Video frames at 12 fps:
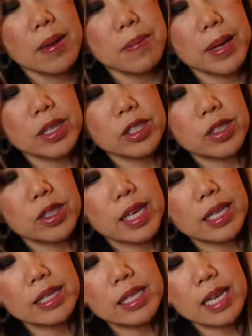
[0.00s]
make sure
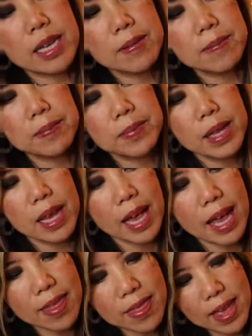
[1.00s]
that's in,
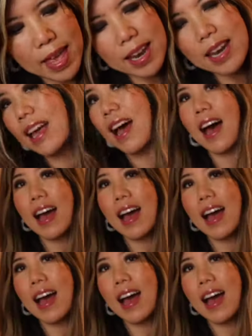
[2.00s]
and then